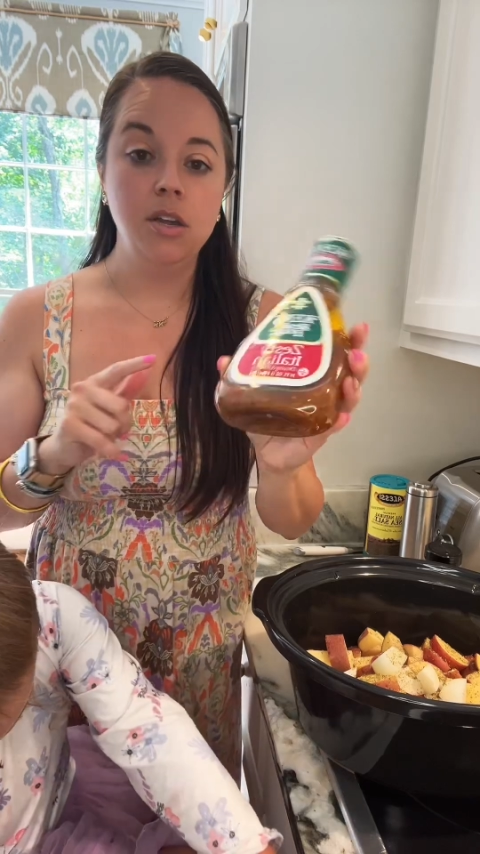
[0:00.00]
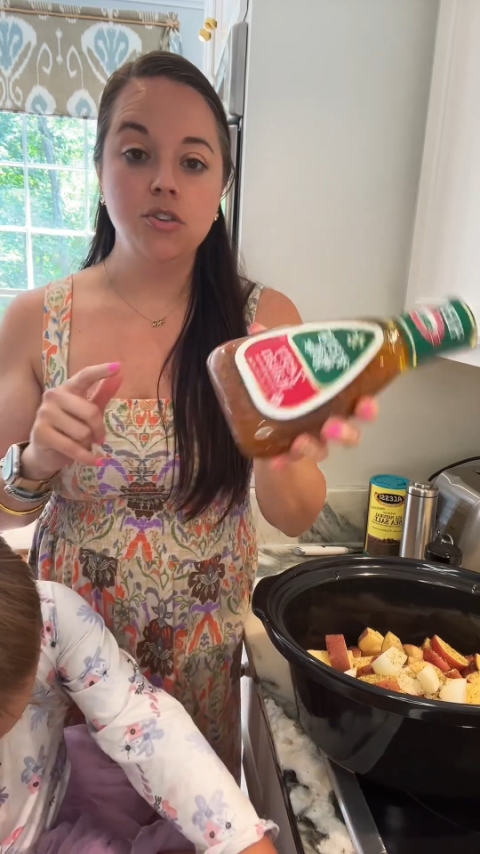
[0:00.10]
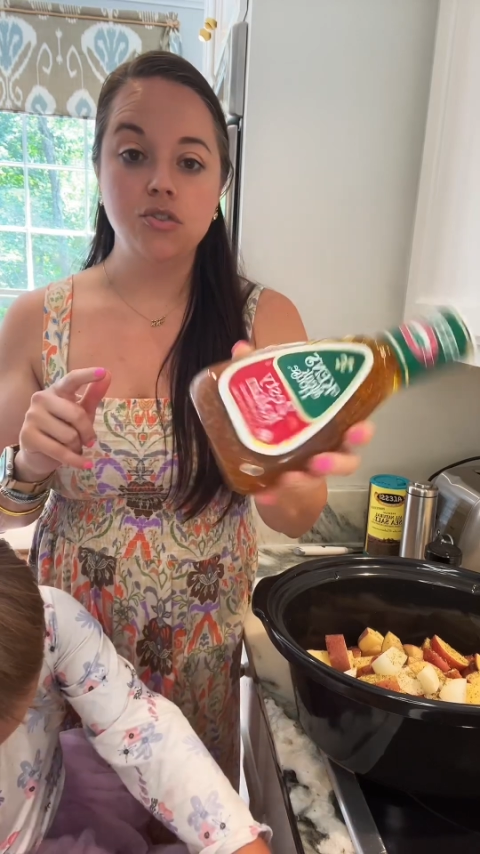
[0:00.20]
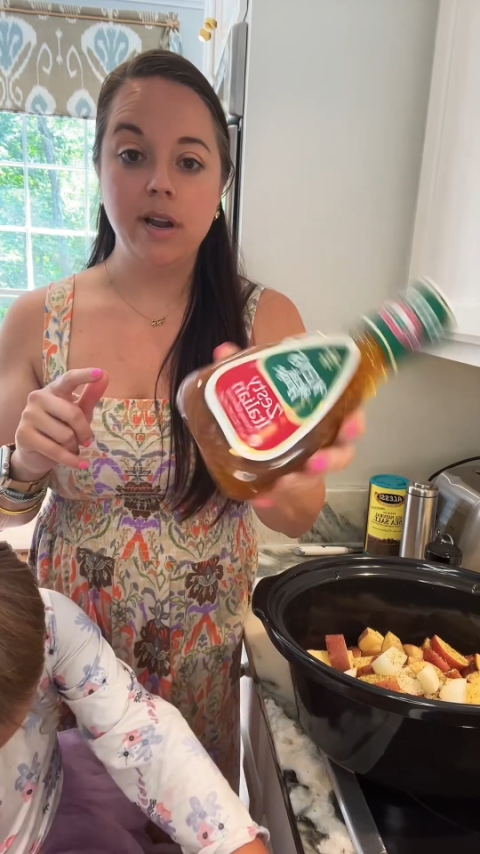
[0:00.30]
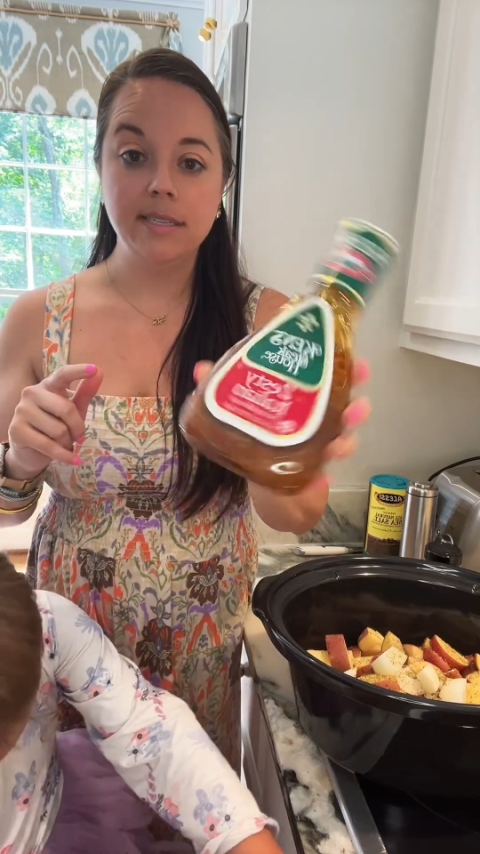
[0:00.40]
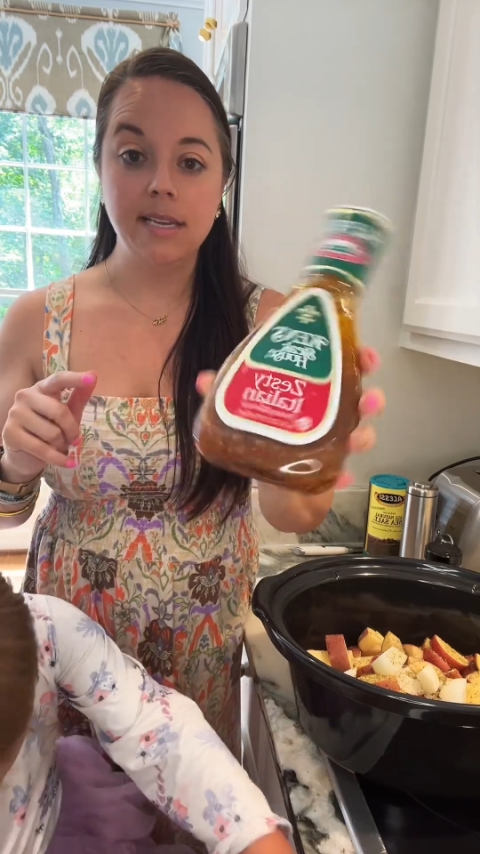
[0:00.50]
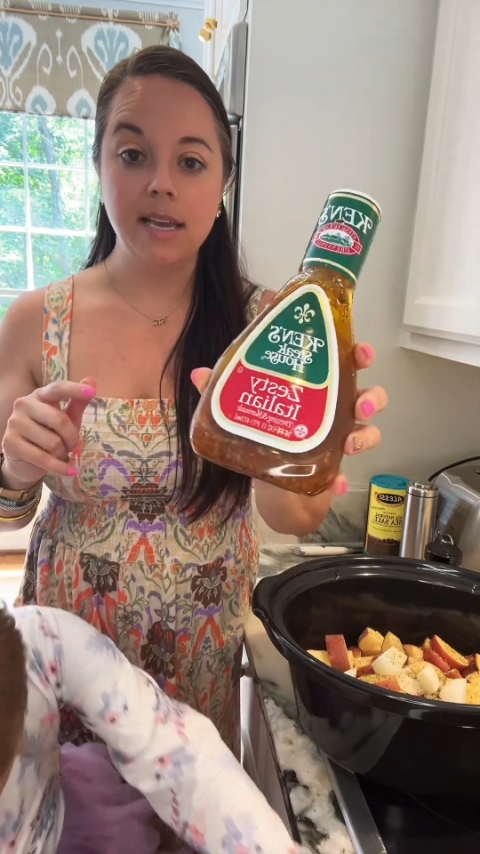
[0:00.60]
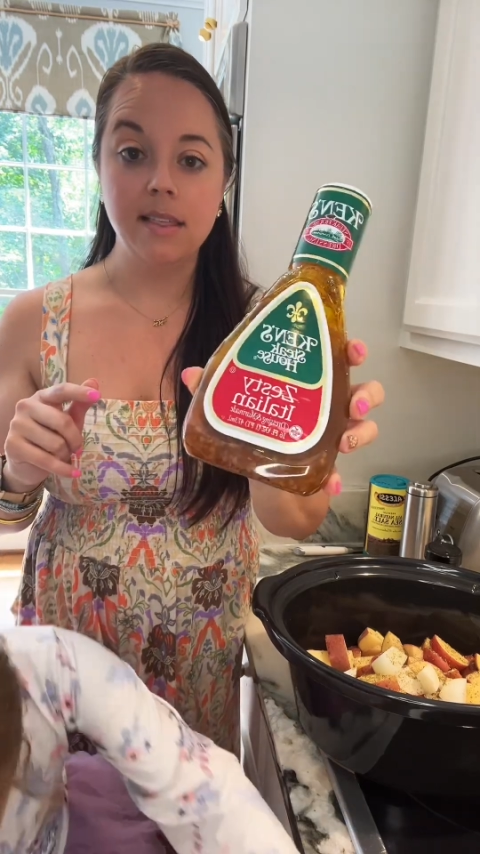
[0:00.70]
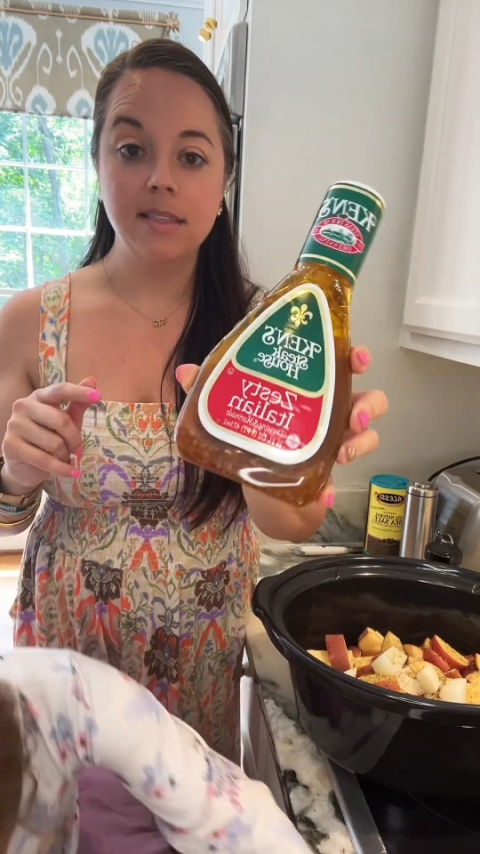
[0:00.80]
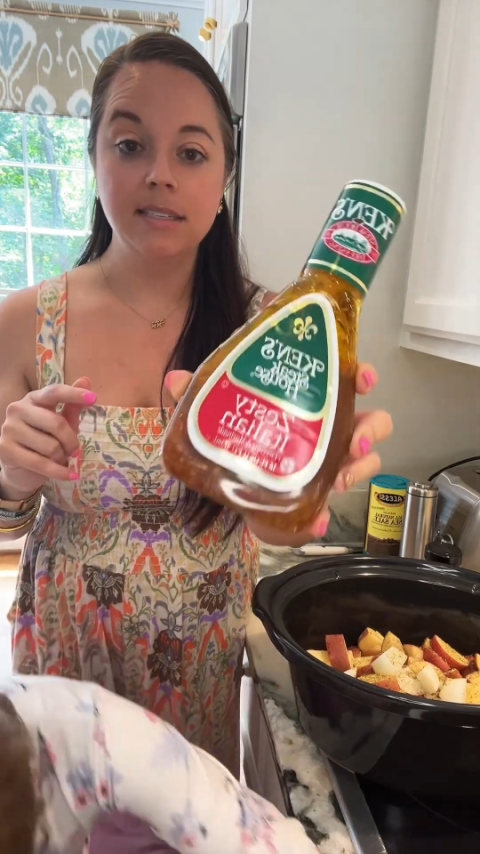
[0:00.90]
dressing.
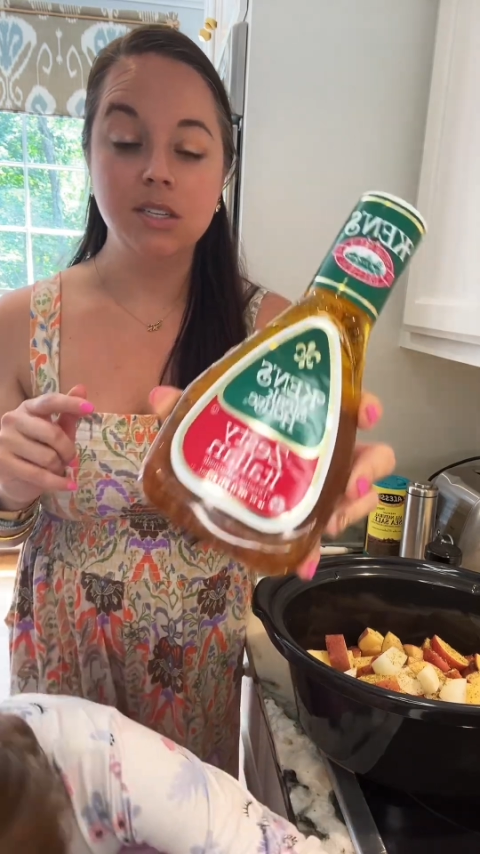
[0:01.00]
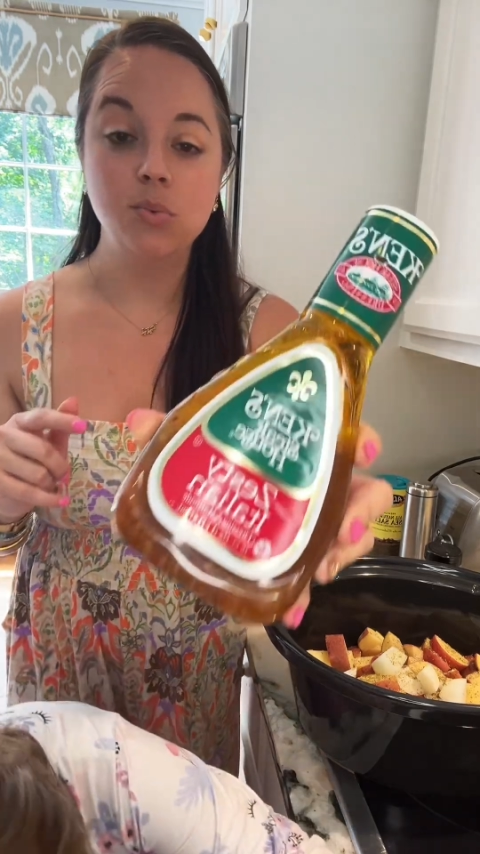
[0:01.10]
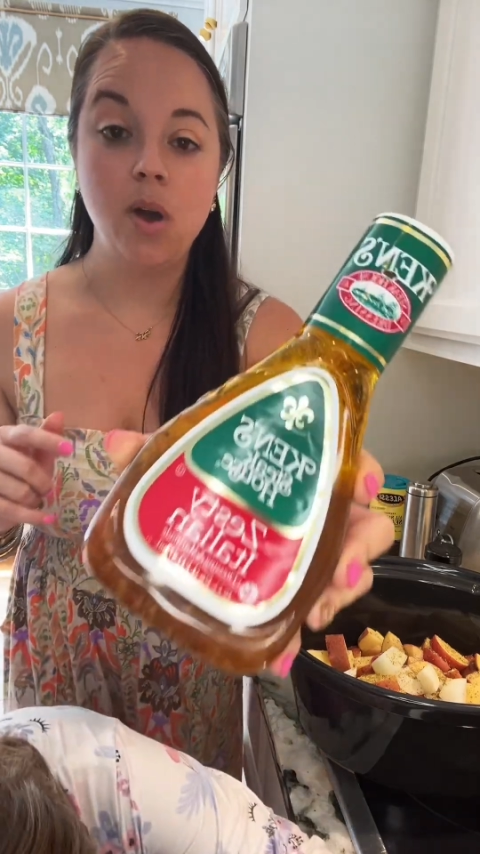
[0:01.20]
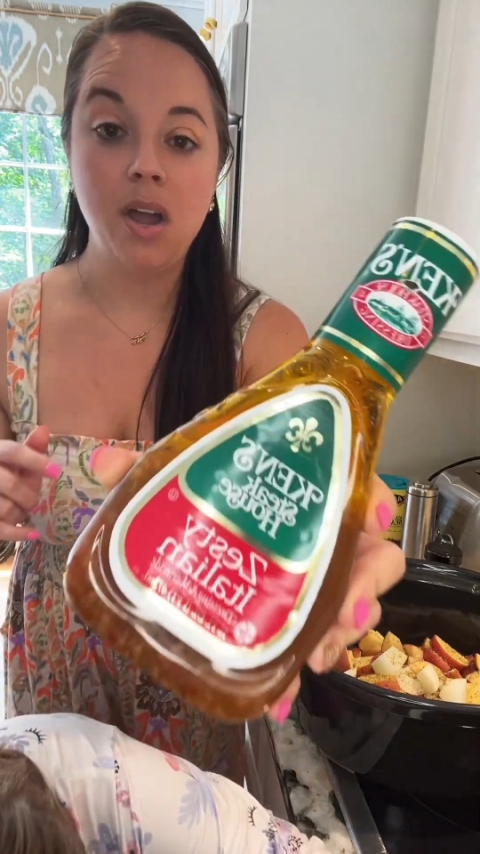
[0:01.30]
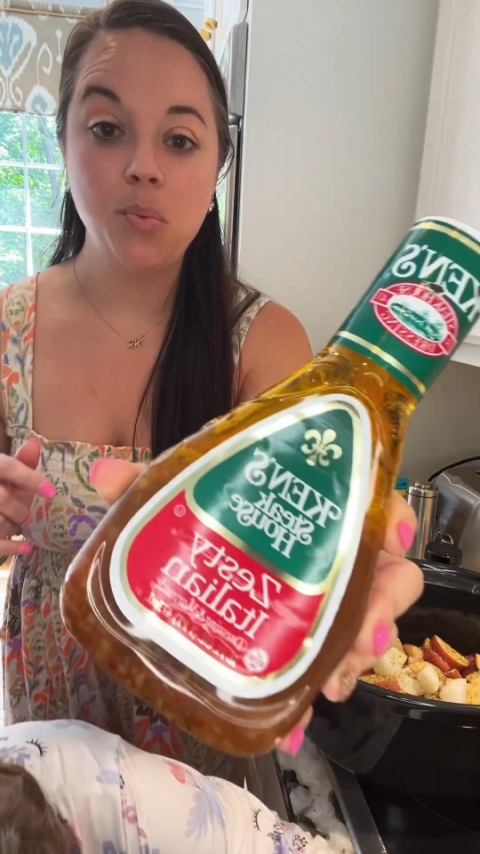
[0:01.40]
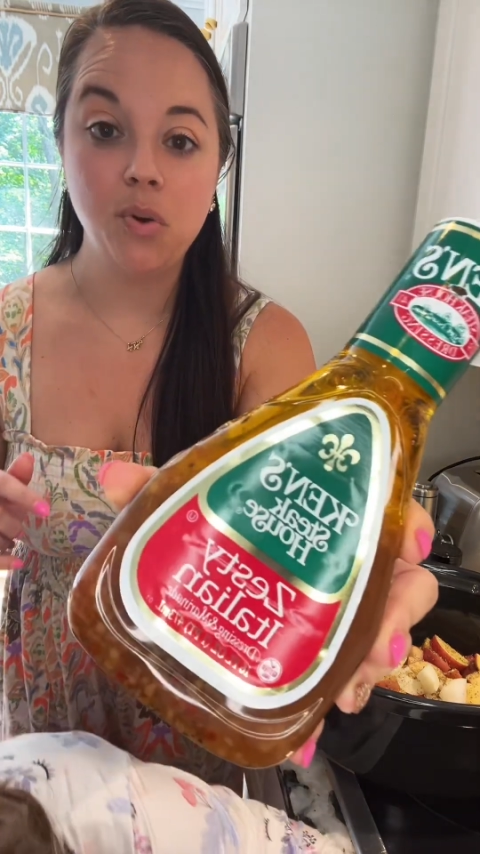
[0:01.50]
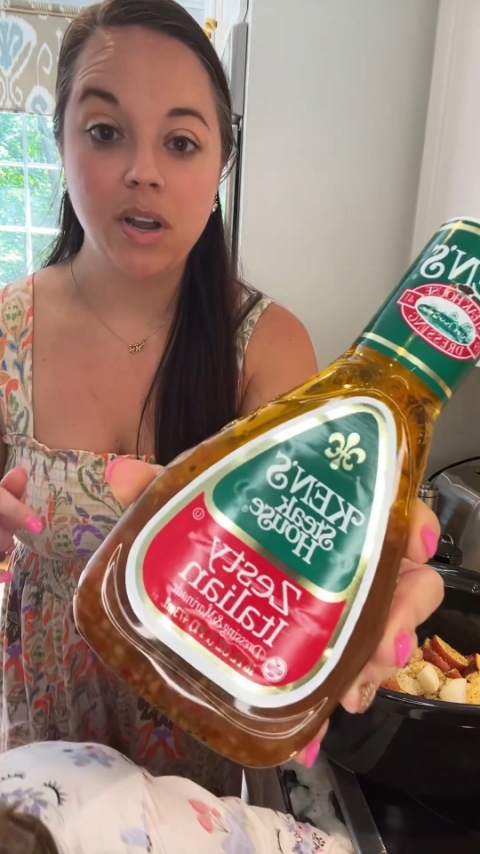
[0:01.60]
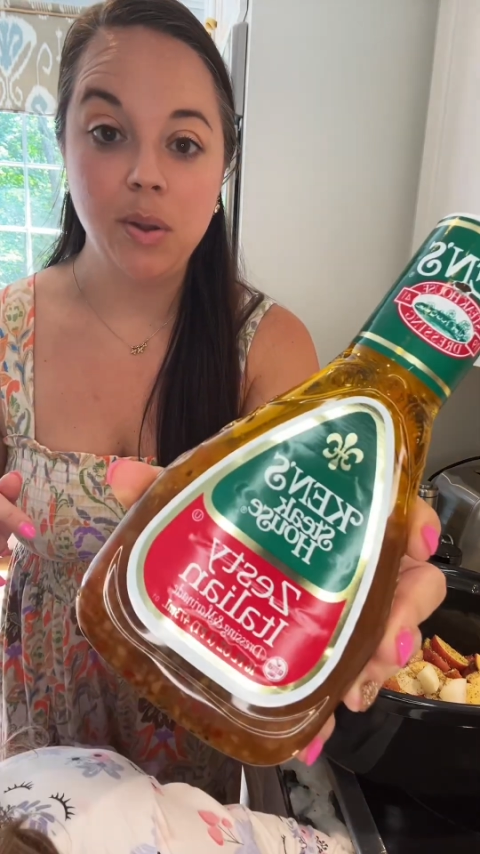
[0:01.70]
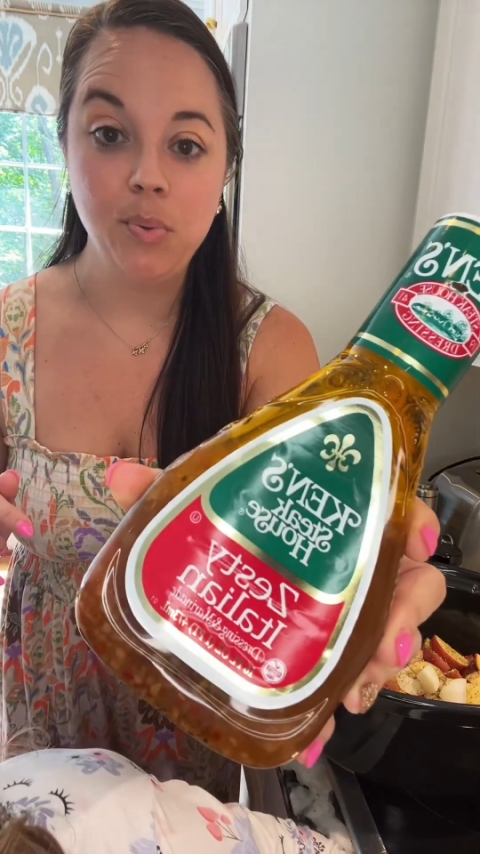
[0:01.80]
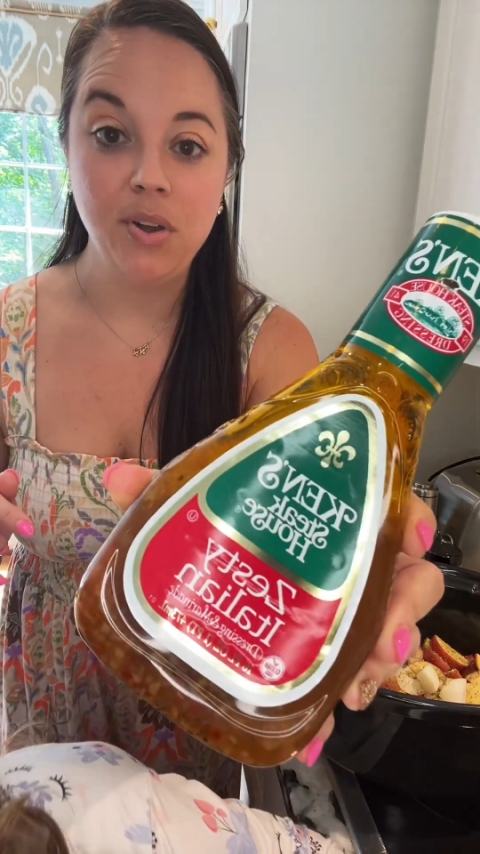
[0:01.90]
This is what we're
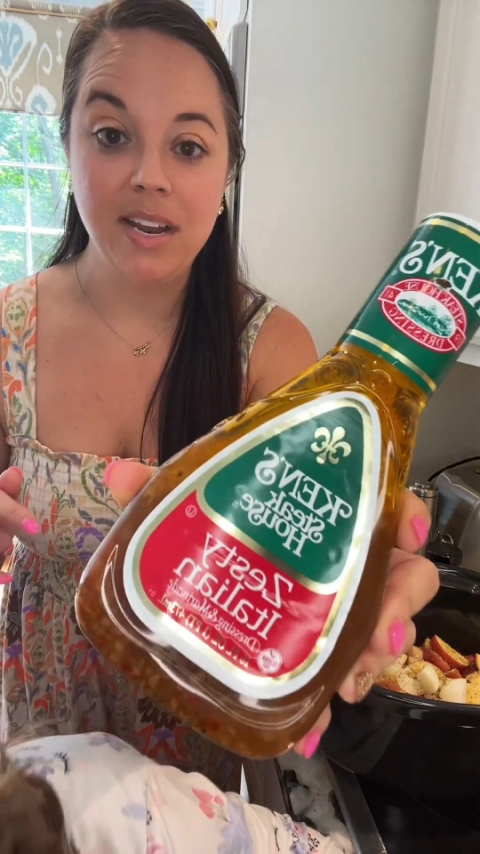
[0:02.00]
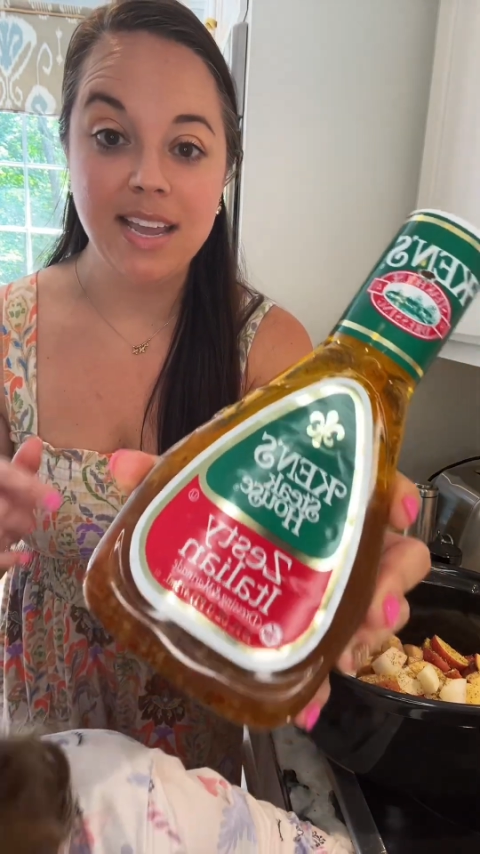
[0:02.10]
gonna put